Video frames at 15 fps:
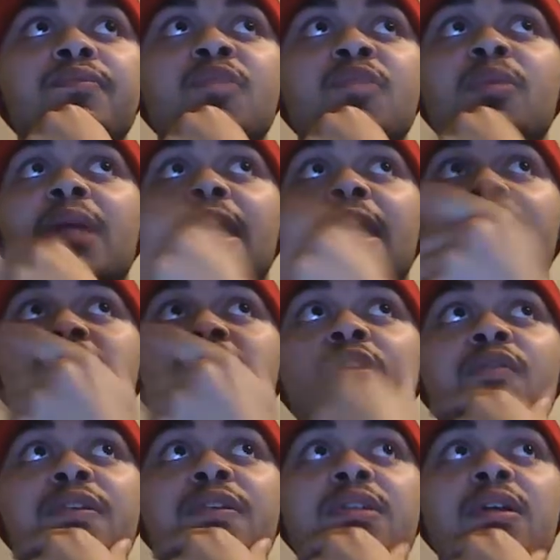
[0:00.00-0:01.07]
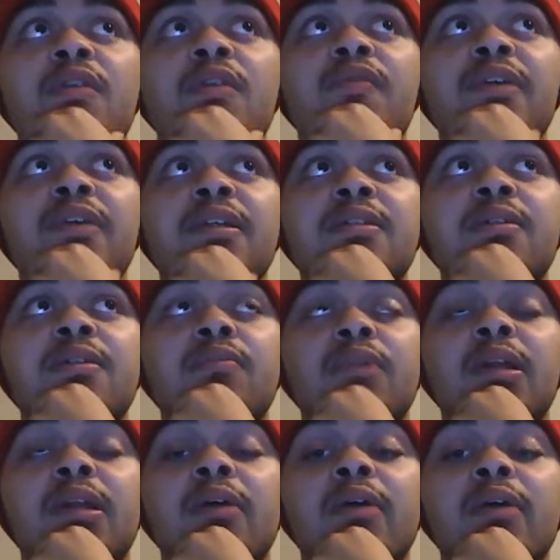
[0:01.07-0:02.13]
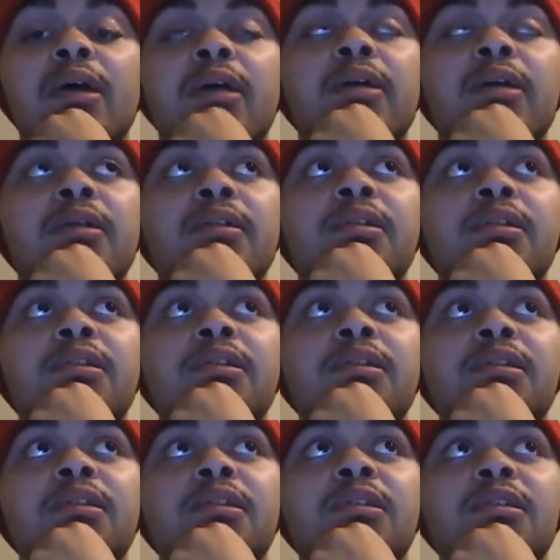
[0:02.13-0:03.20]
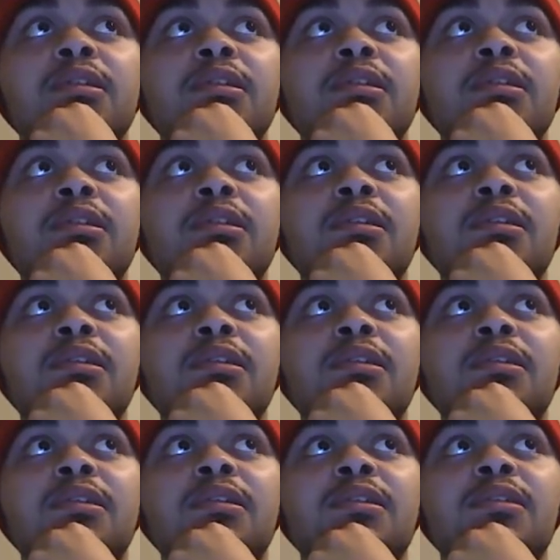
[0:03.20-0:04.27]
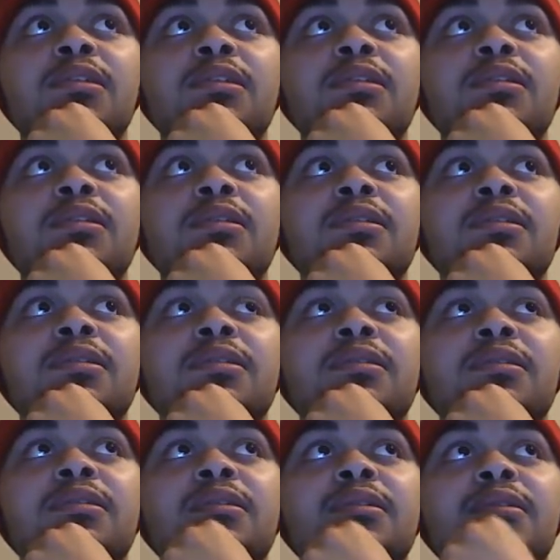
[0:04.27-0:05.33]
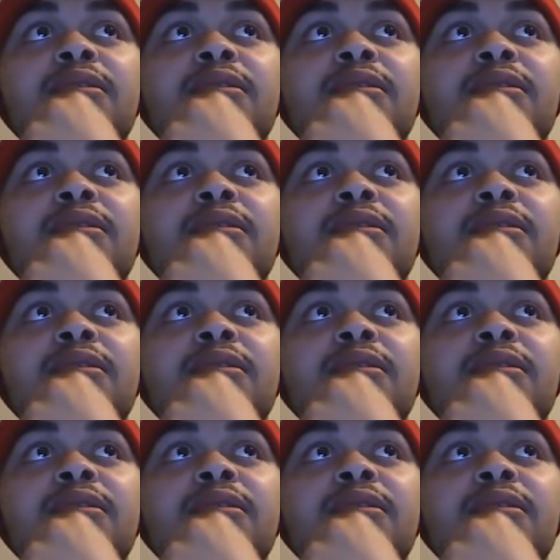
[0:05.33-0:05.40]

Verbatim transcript: So I'm glad he's hopefully he's, hopefully he's really okay. This